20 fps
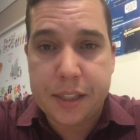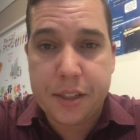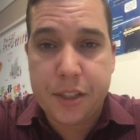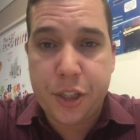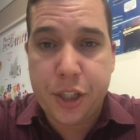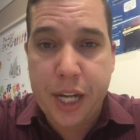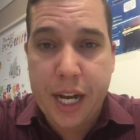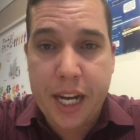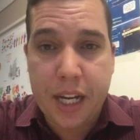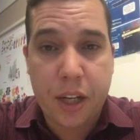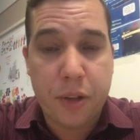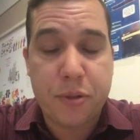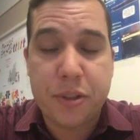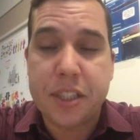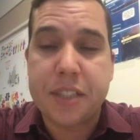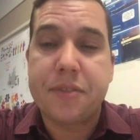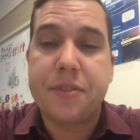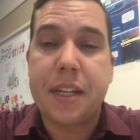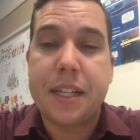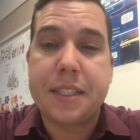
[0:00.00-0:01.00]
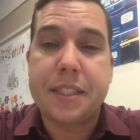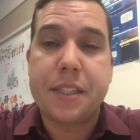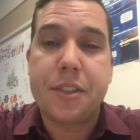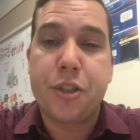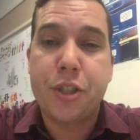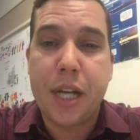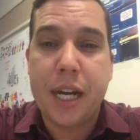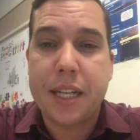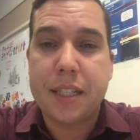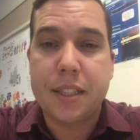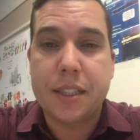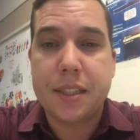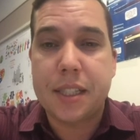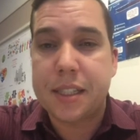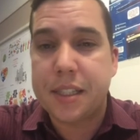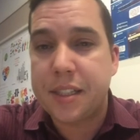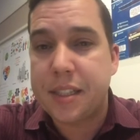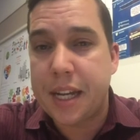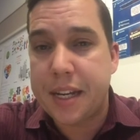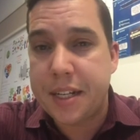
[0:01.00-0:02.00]
a check, a really fancy check that they
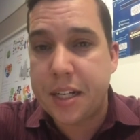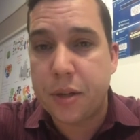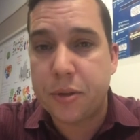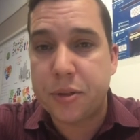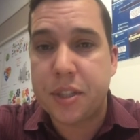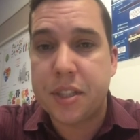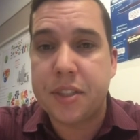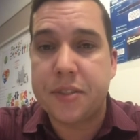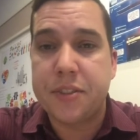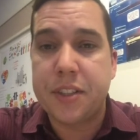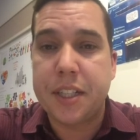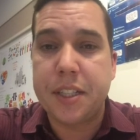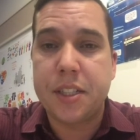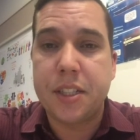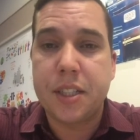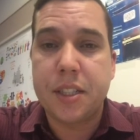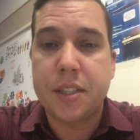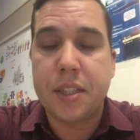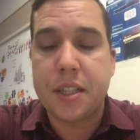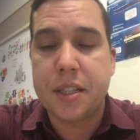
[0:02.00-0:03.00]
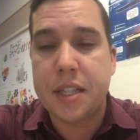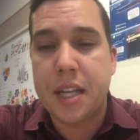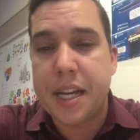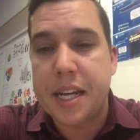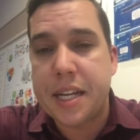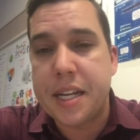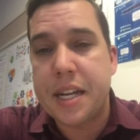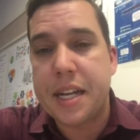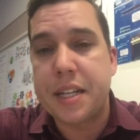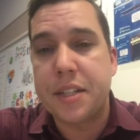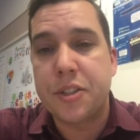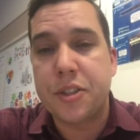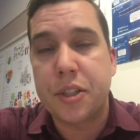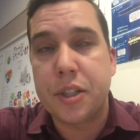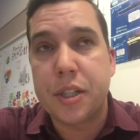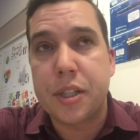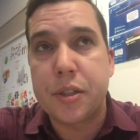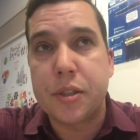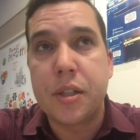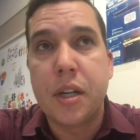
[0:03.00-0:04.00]
send out to the vendor that they in
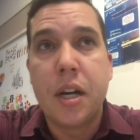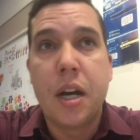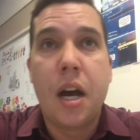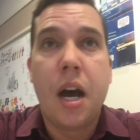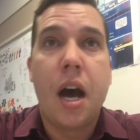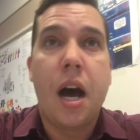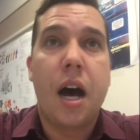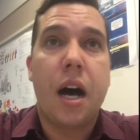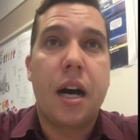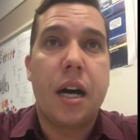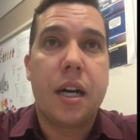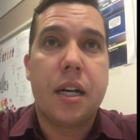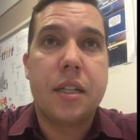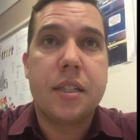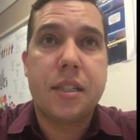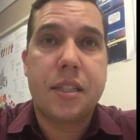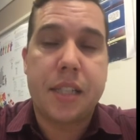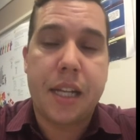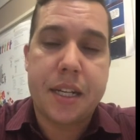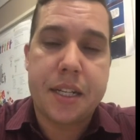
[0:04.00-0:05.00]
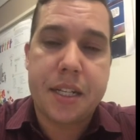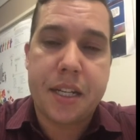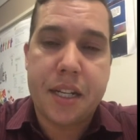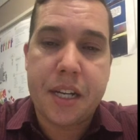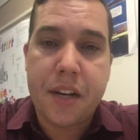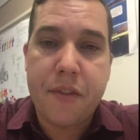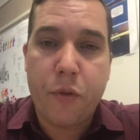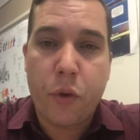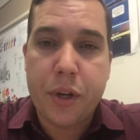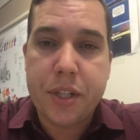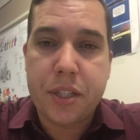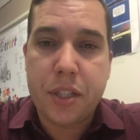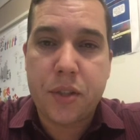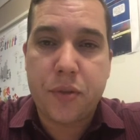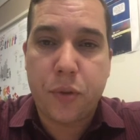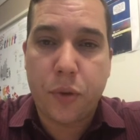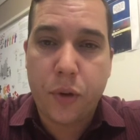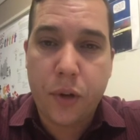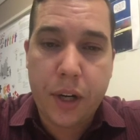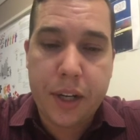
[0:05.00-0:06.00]
turn send in invoices
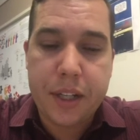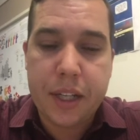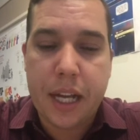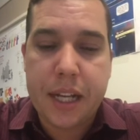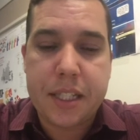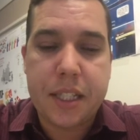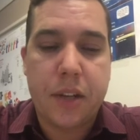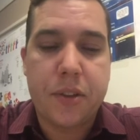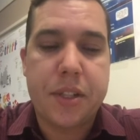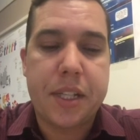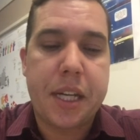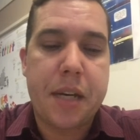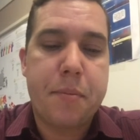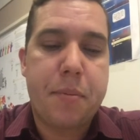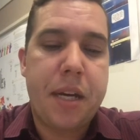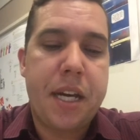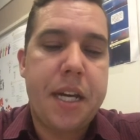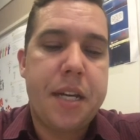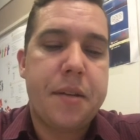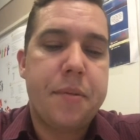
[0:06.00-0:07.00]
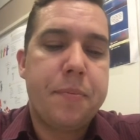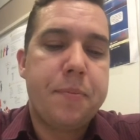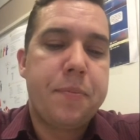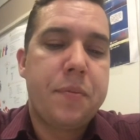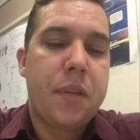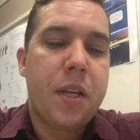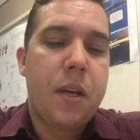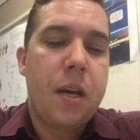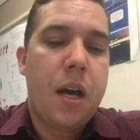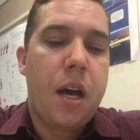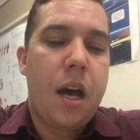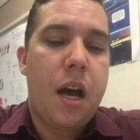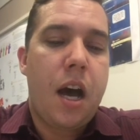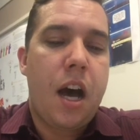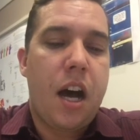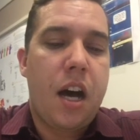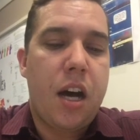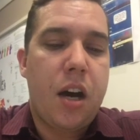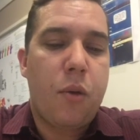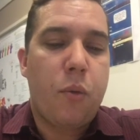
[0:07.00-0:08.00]
for, and that's how they get paid.
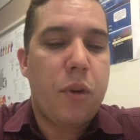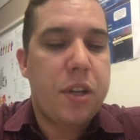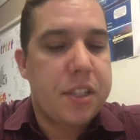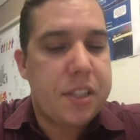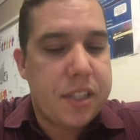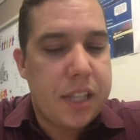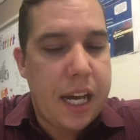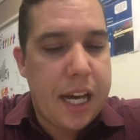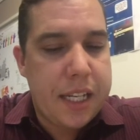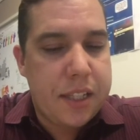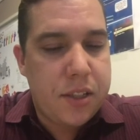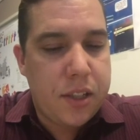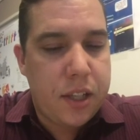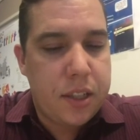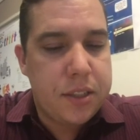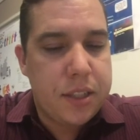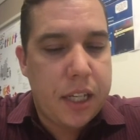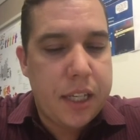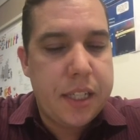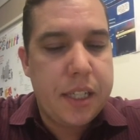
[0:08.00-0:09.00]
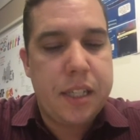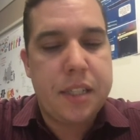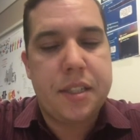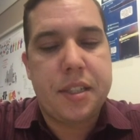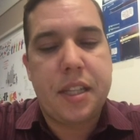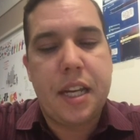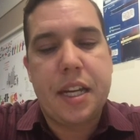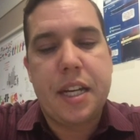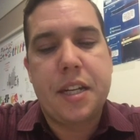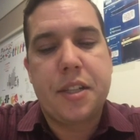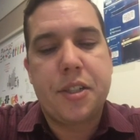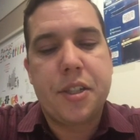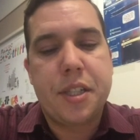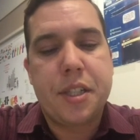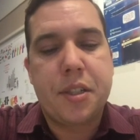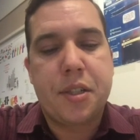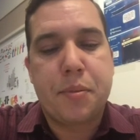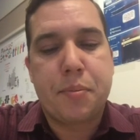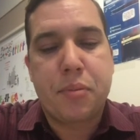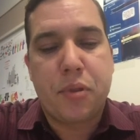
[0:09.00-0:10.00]
Once that's all done, it is then entered
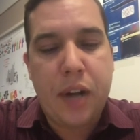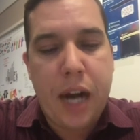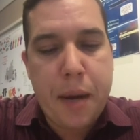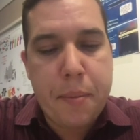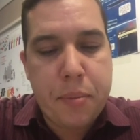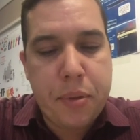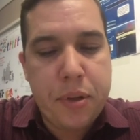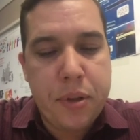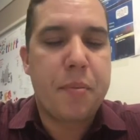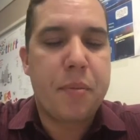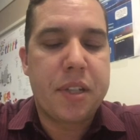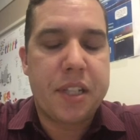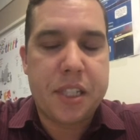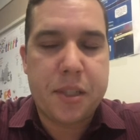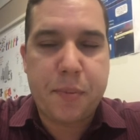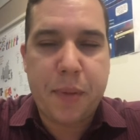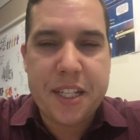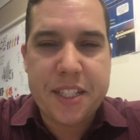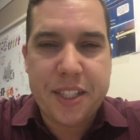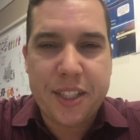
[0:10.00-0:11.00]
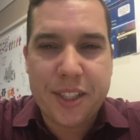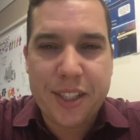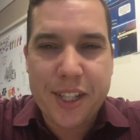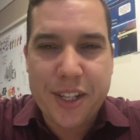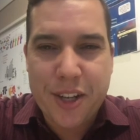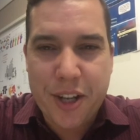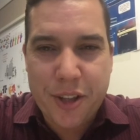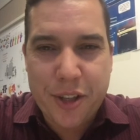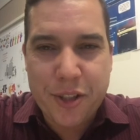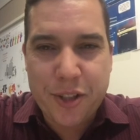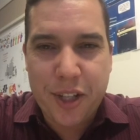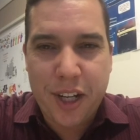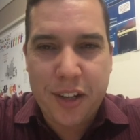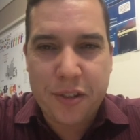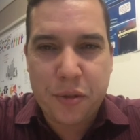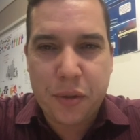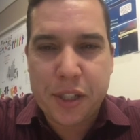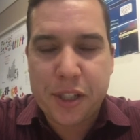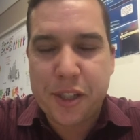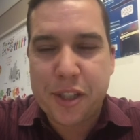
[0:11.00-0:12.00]
into PREP, but it's basically another
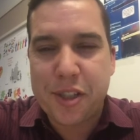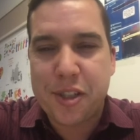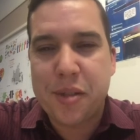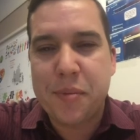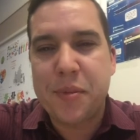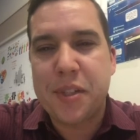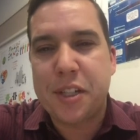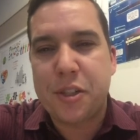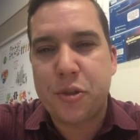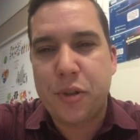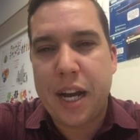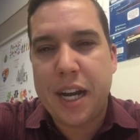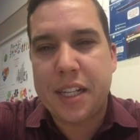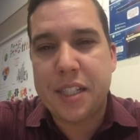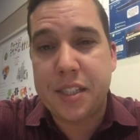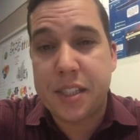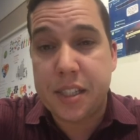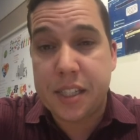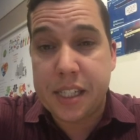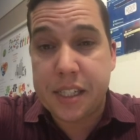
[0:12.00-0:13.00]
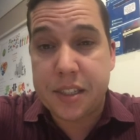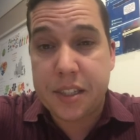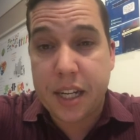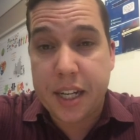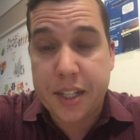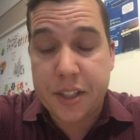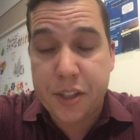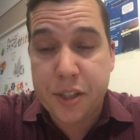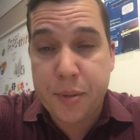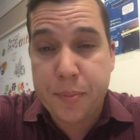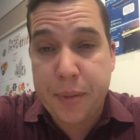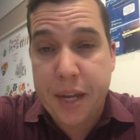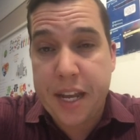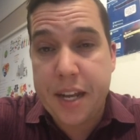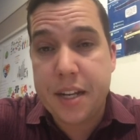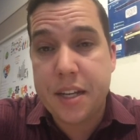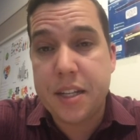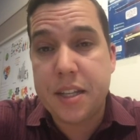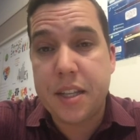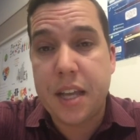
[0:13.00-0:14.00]
software system that tracks the entire
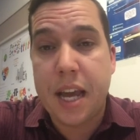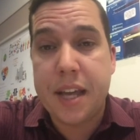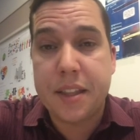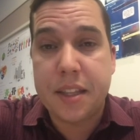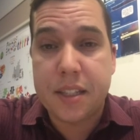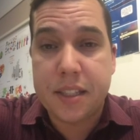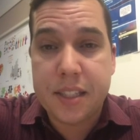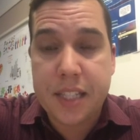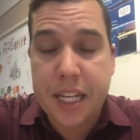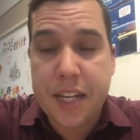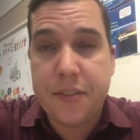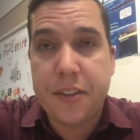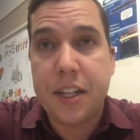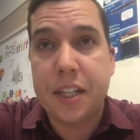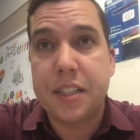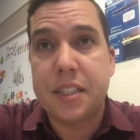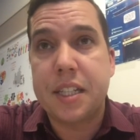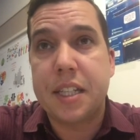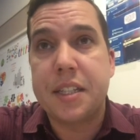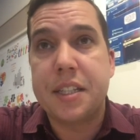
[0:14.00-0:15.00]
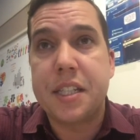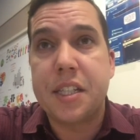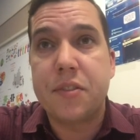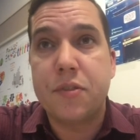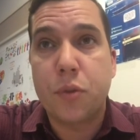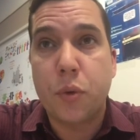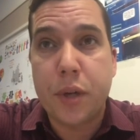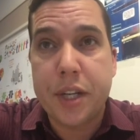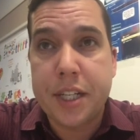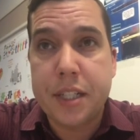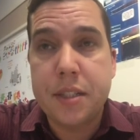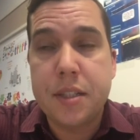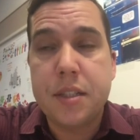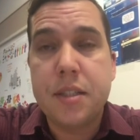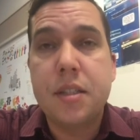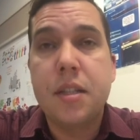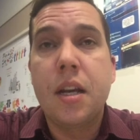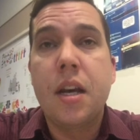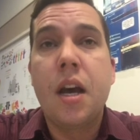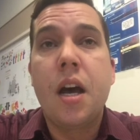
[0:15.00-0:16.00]
spend and the savings and the
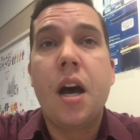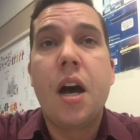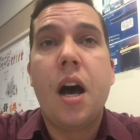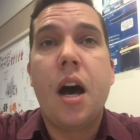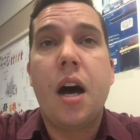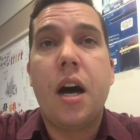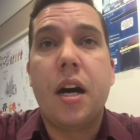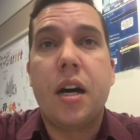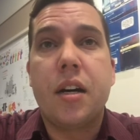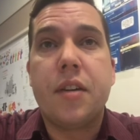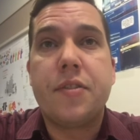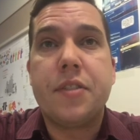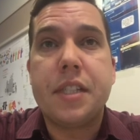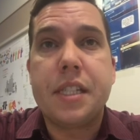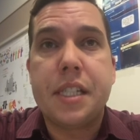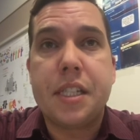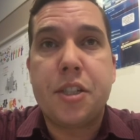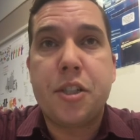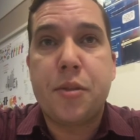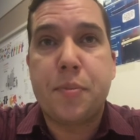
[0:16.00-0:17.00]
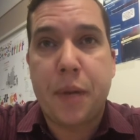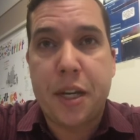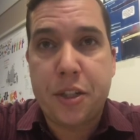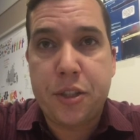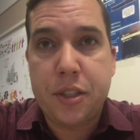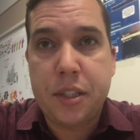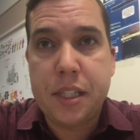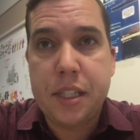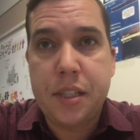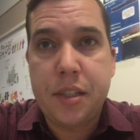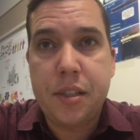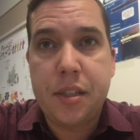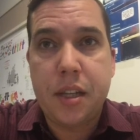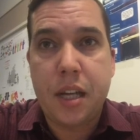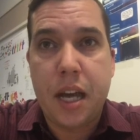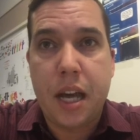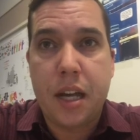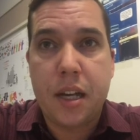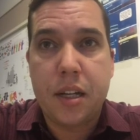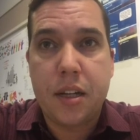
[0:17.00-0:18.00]
avoidance of each specialist
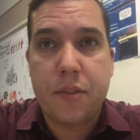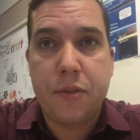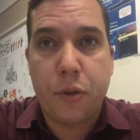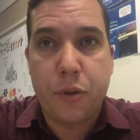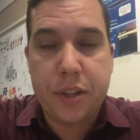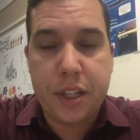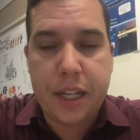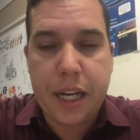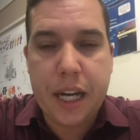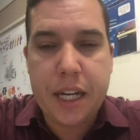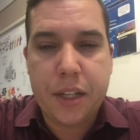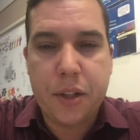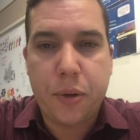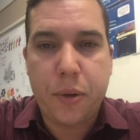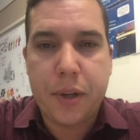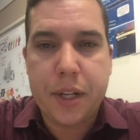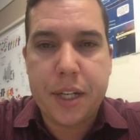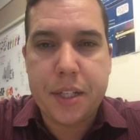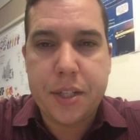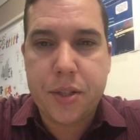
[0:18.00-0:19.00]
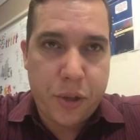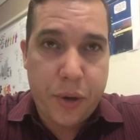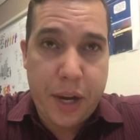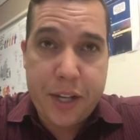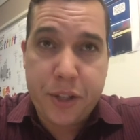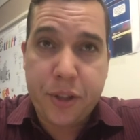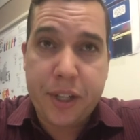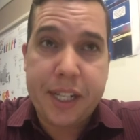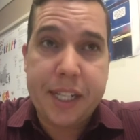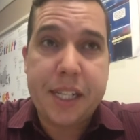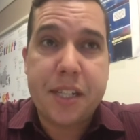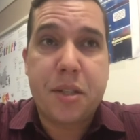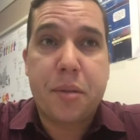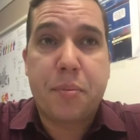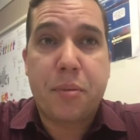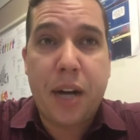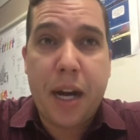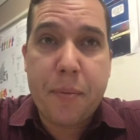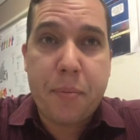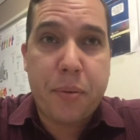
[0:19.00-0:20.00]
for the category. So entering it into
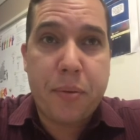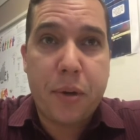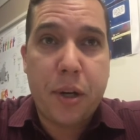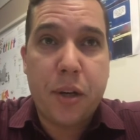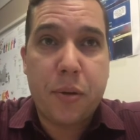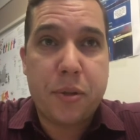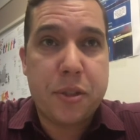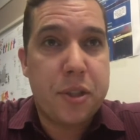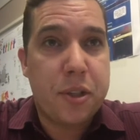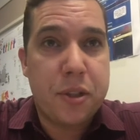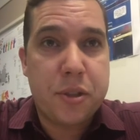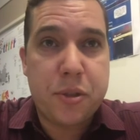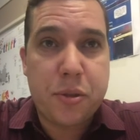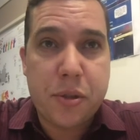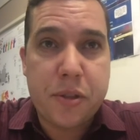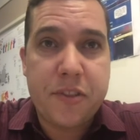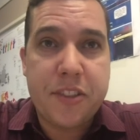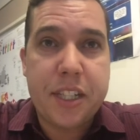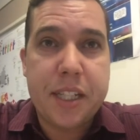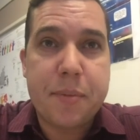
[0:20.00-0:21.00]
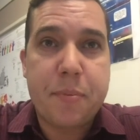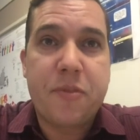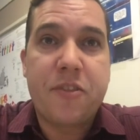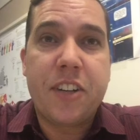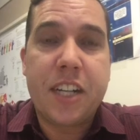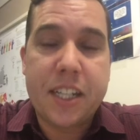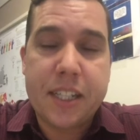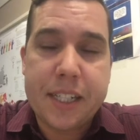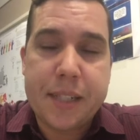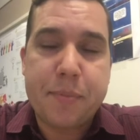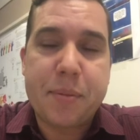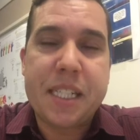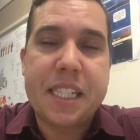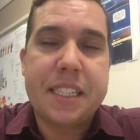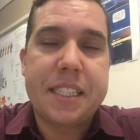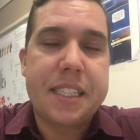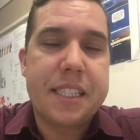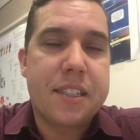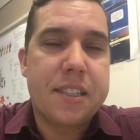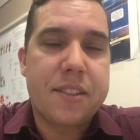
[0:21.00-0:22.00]
PREP was also a very, very big
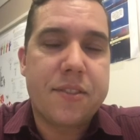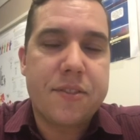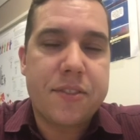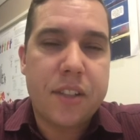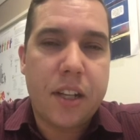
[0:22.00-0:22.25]
deal.